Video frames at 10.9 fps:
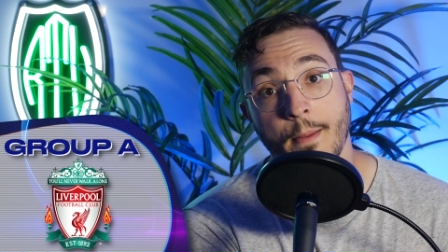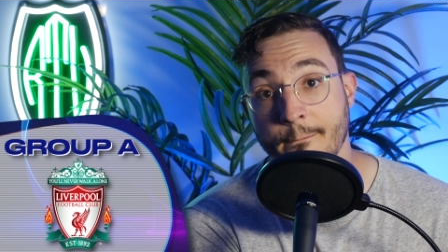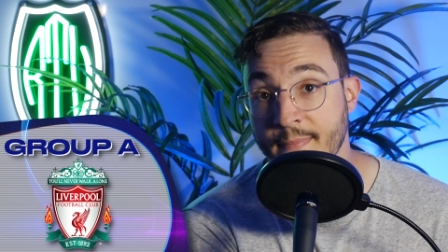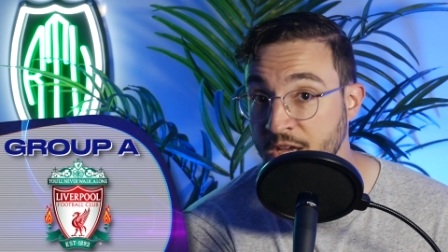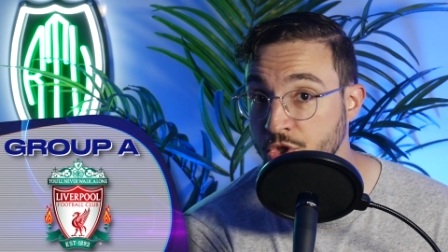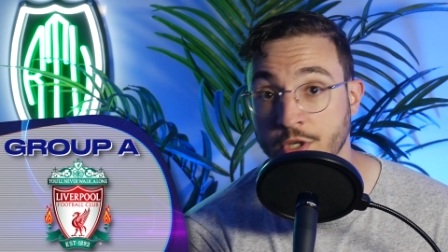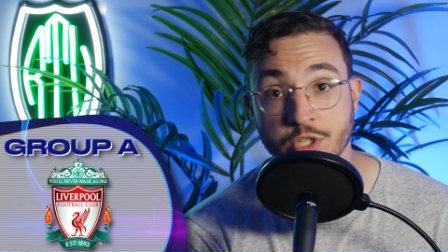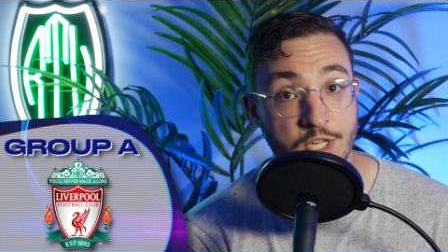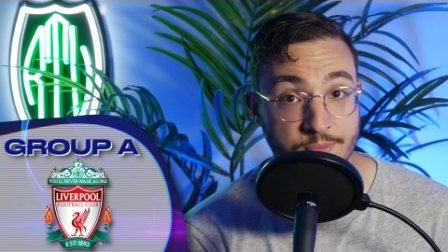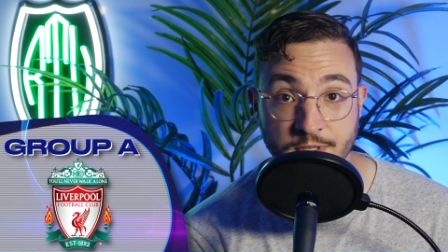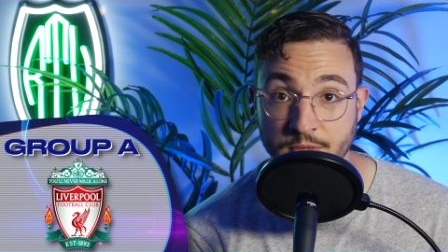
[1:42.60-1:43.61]
A major
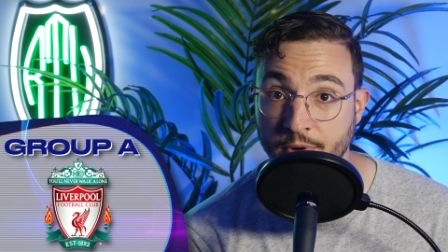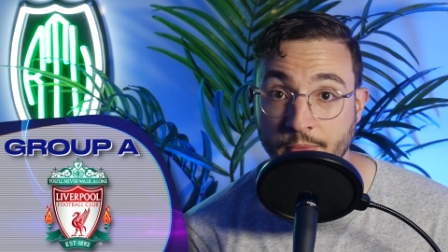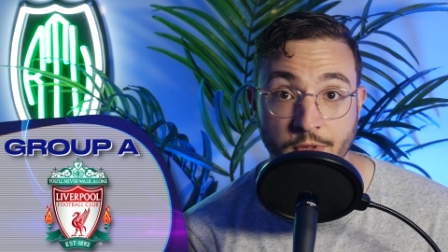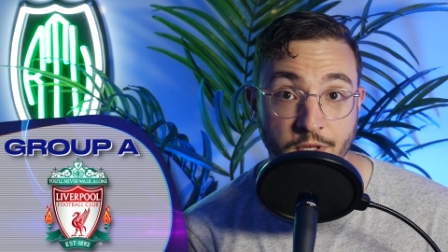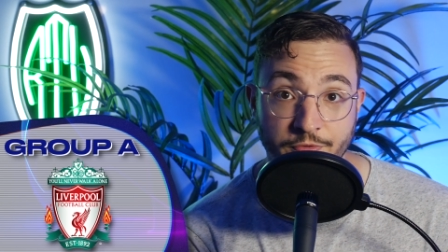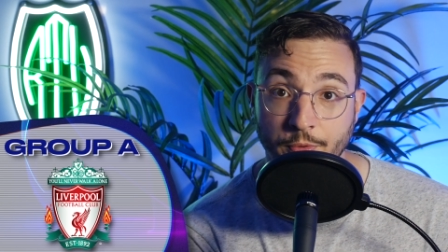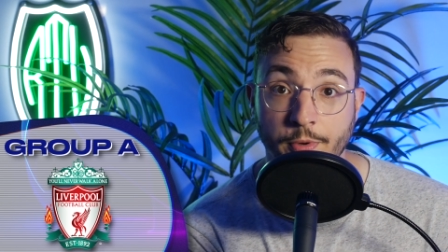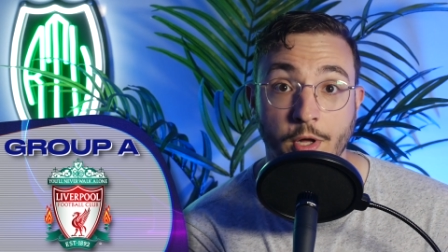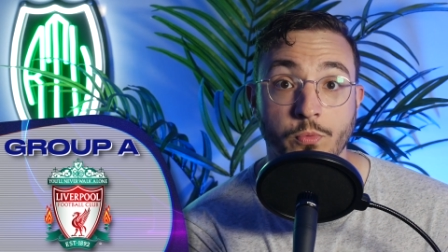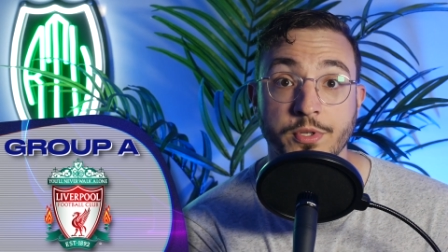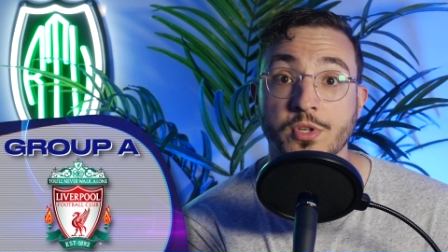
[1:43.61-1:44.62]
adjustment to Premier League
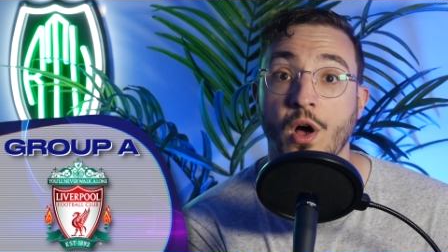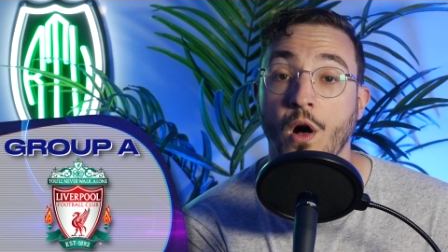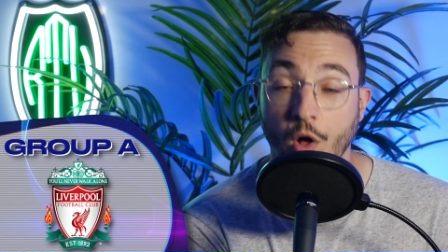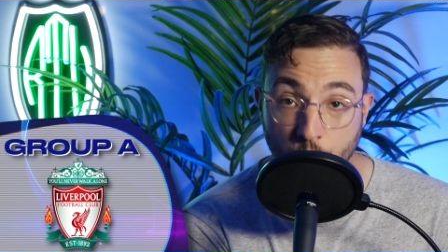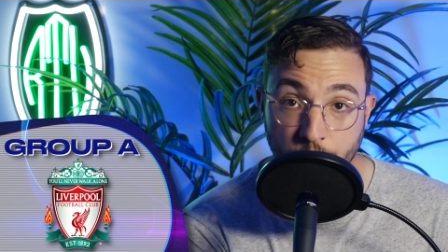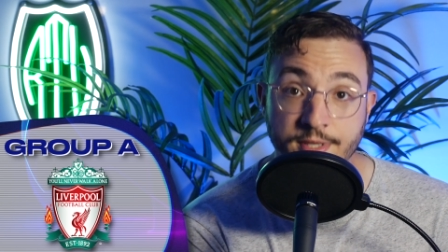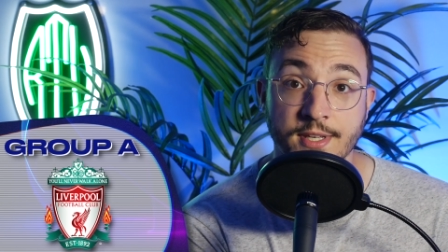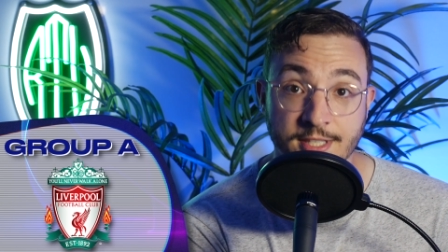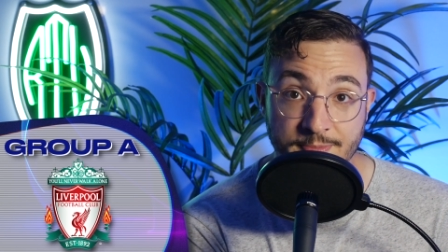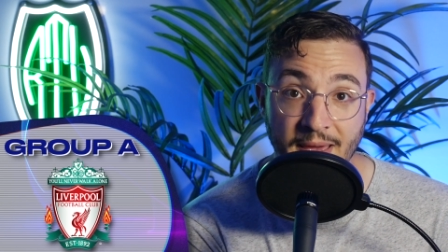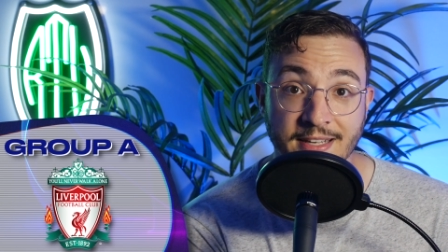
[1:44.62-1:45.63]
football was always
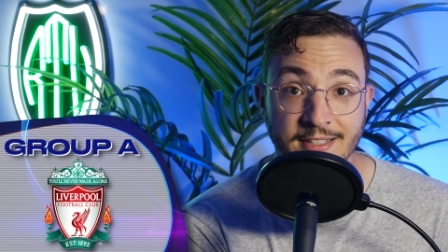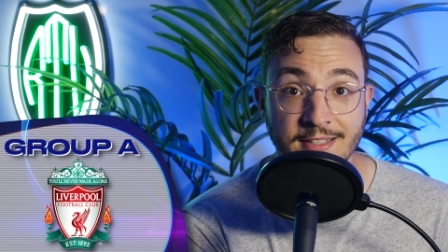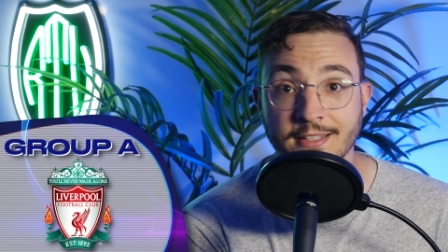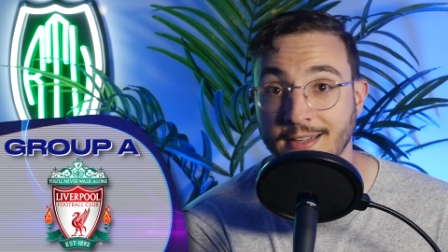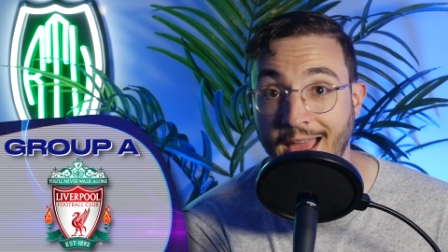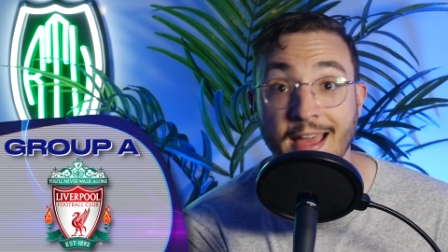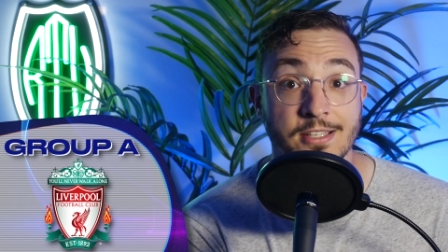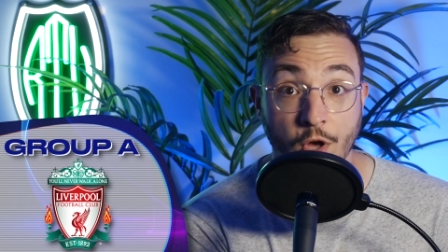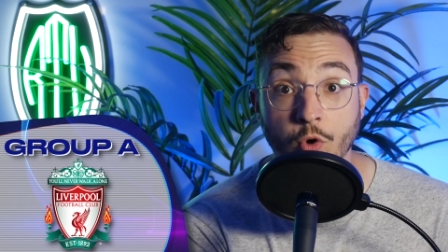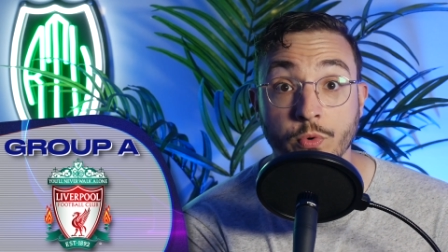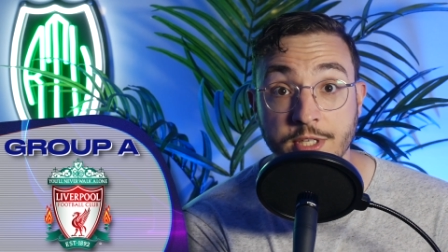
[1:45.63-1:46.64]
expected and has
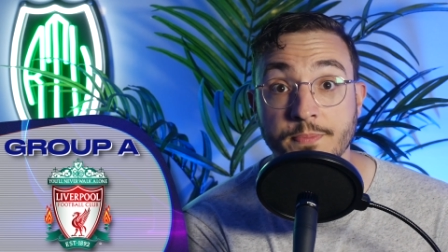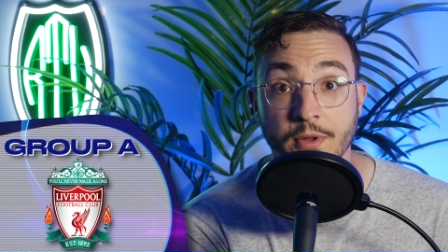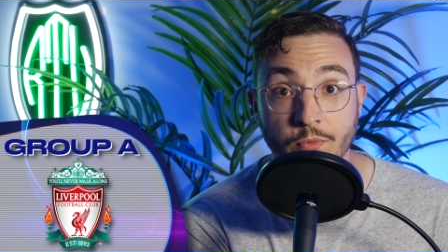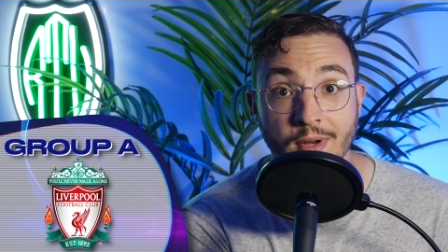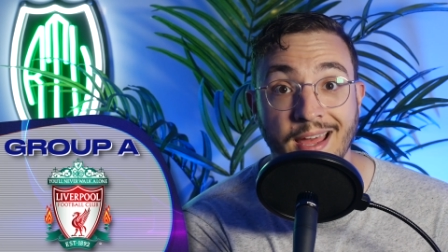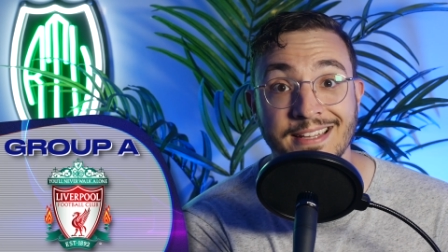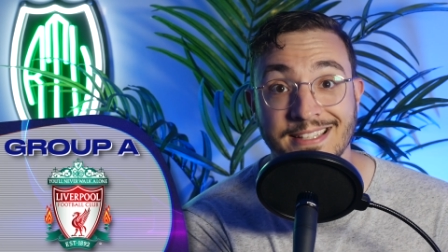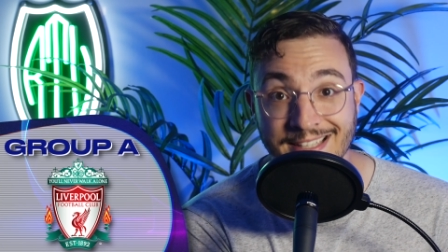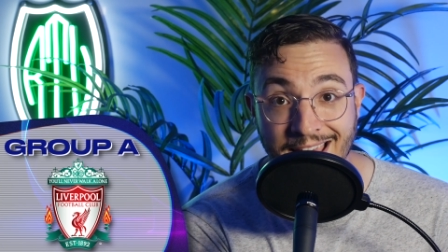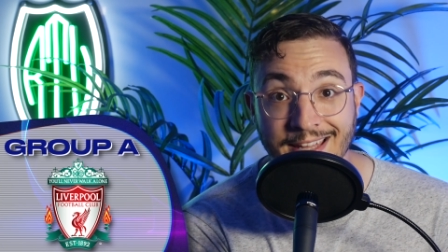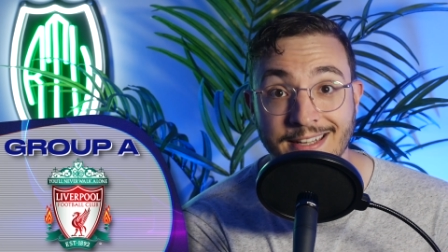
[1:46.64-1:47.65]
always been what I
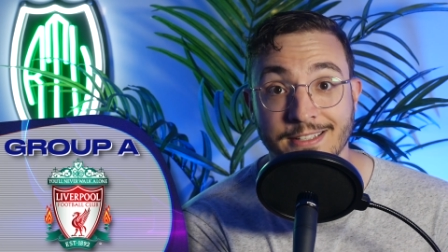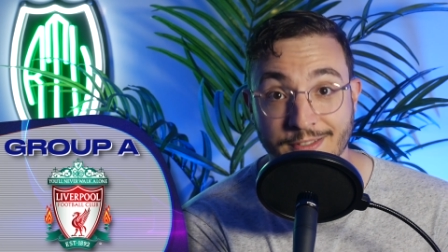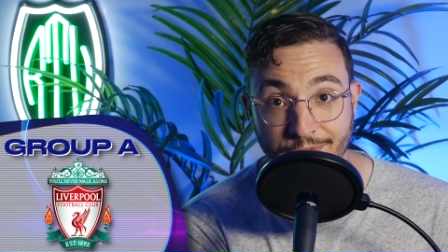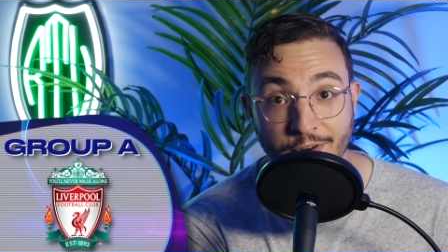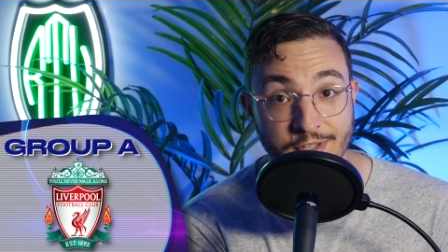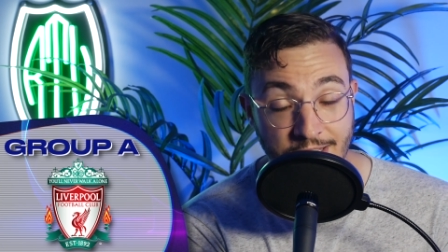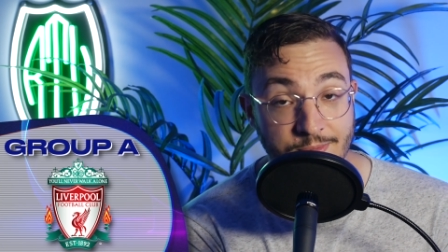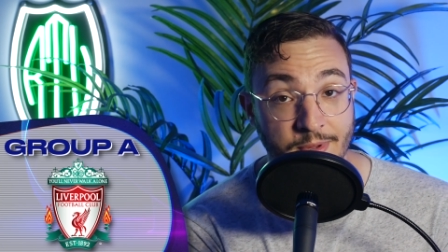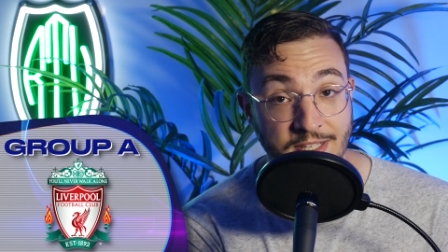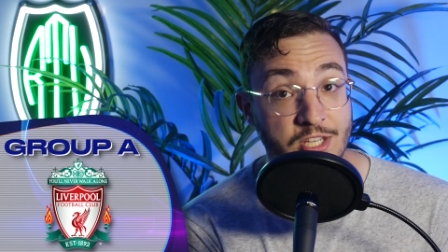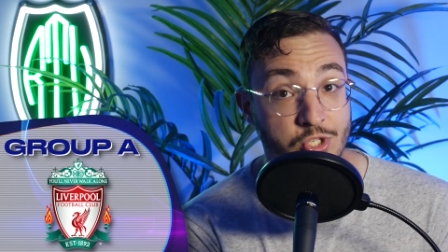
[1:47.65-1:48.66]
said as far as
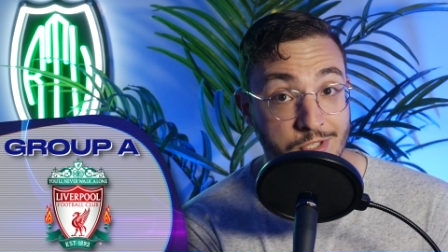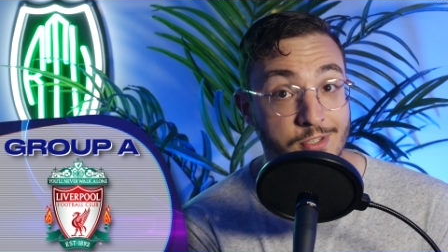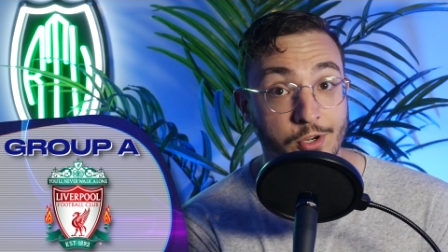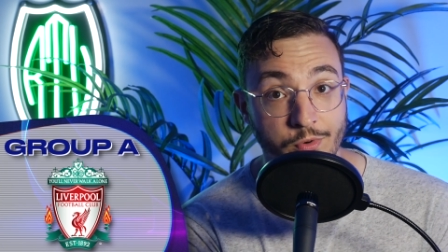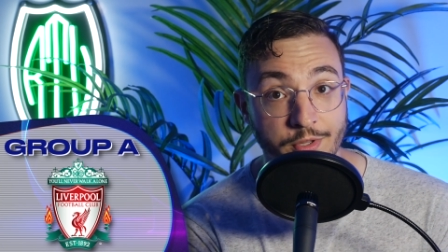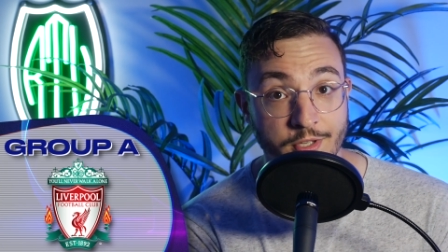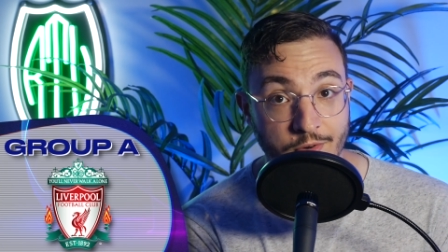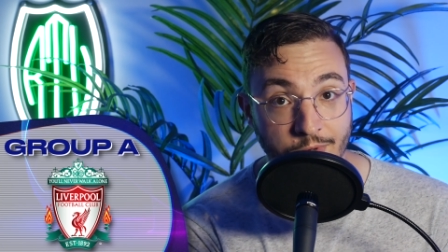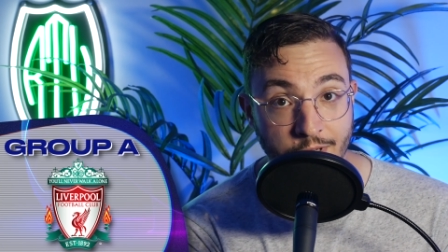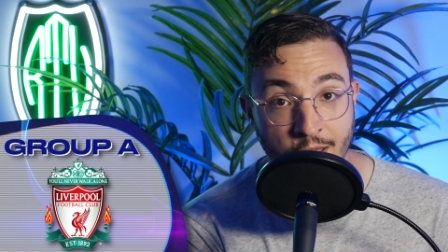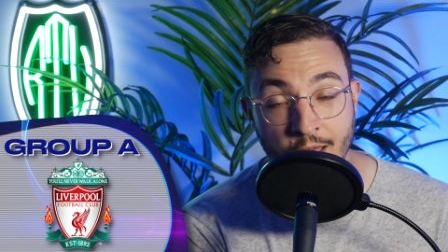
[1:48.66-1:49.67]
expectations go with
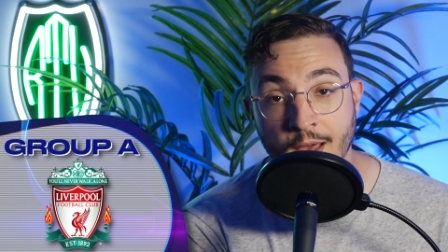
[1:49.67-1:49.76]
Darwin,